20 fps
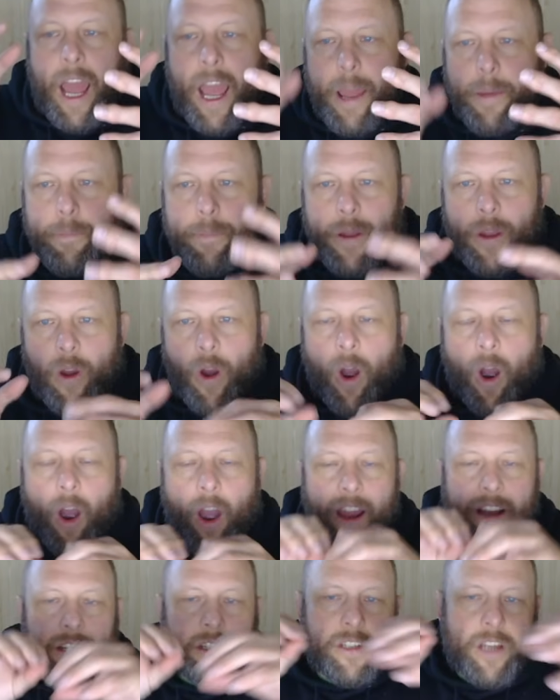
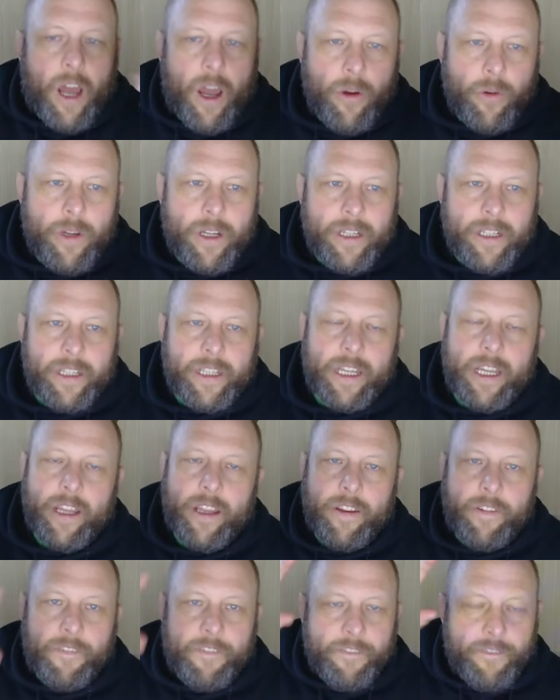API token
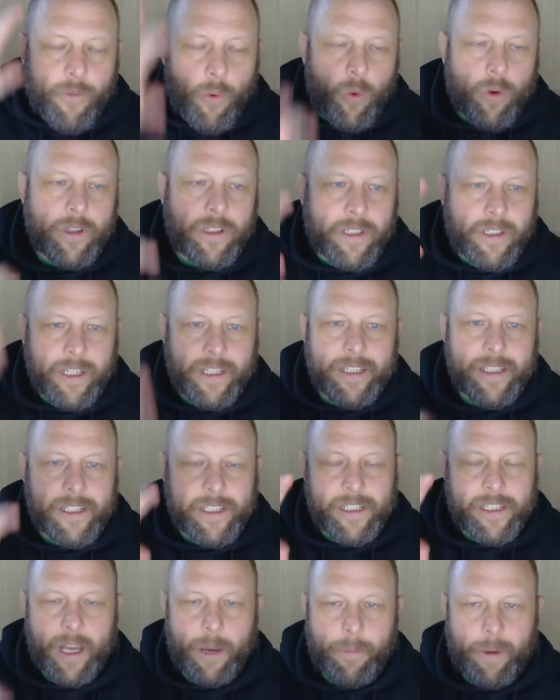key for this
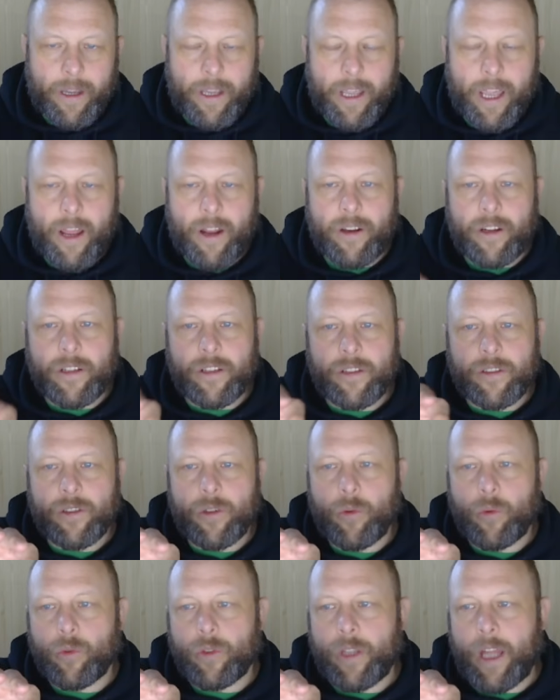sub account, and it's
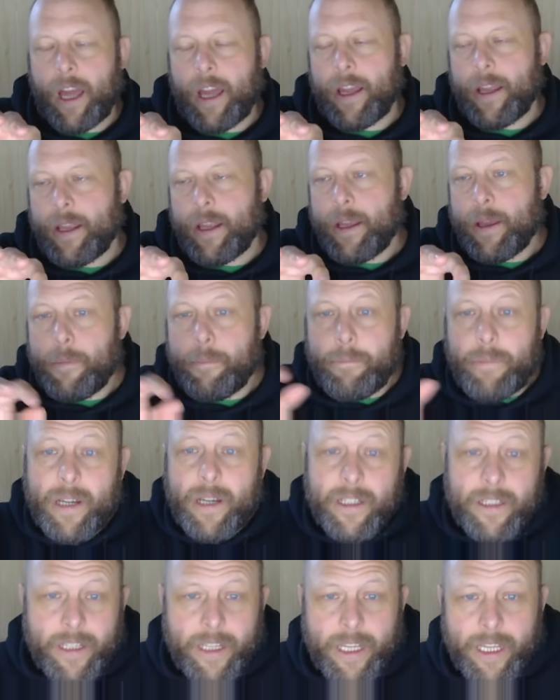called a
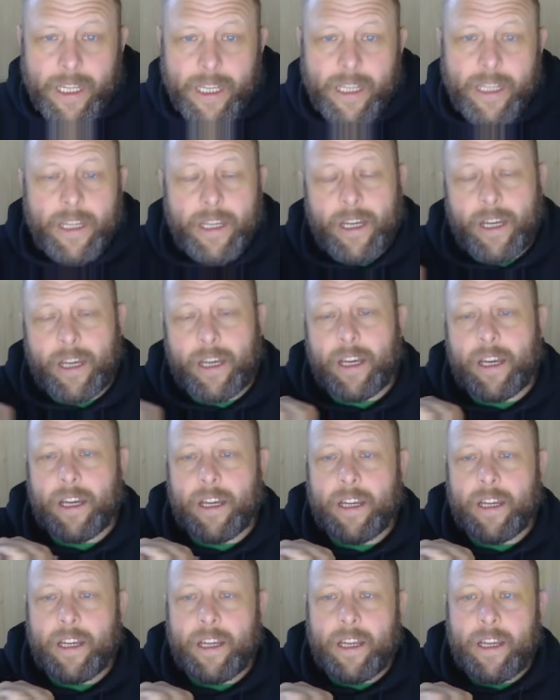PIT key,
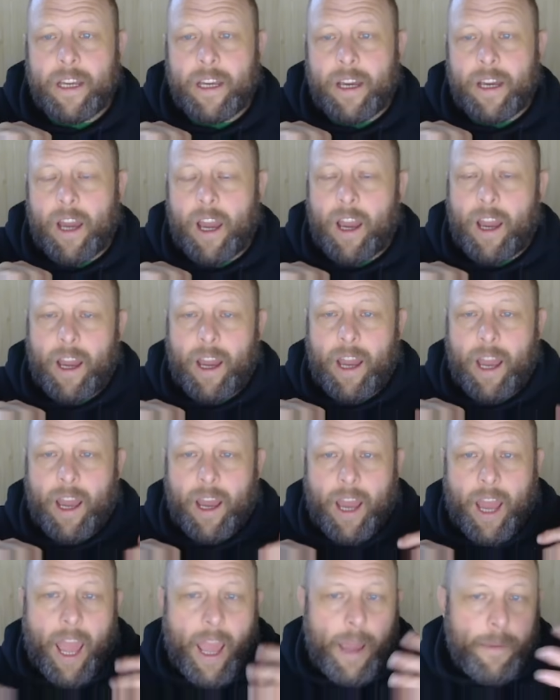a
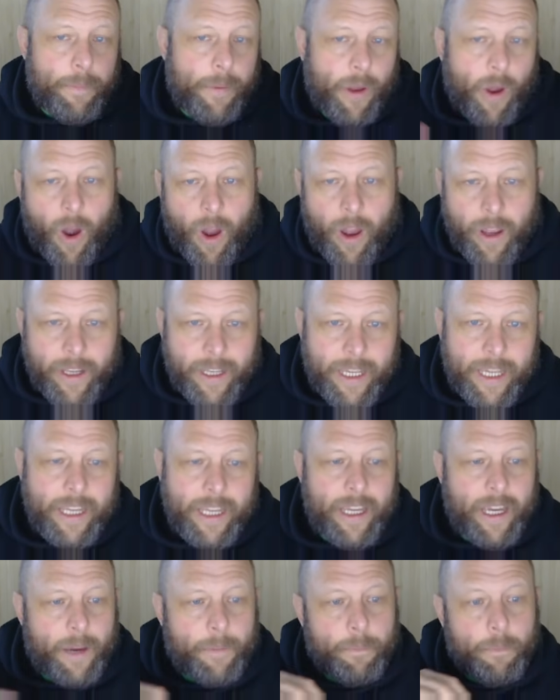API
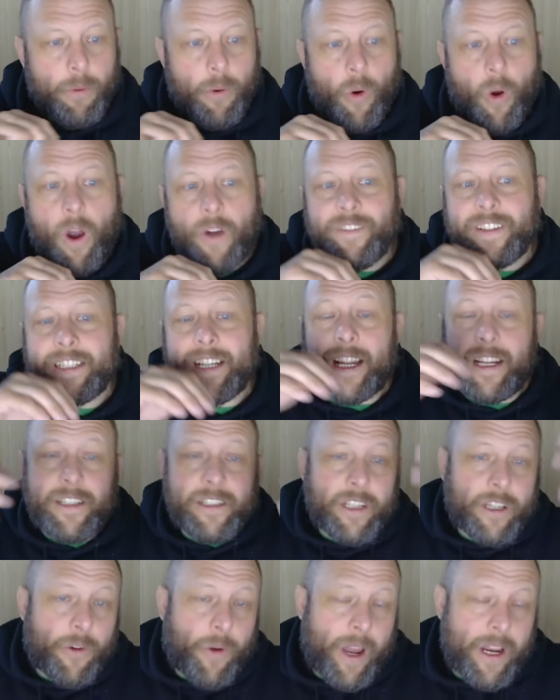key, a private
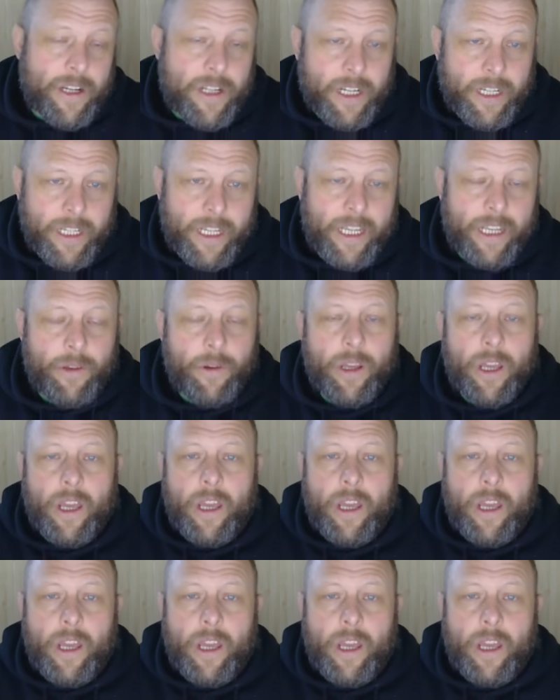integration key.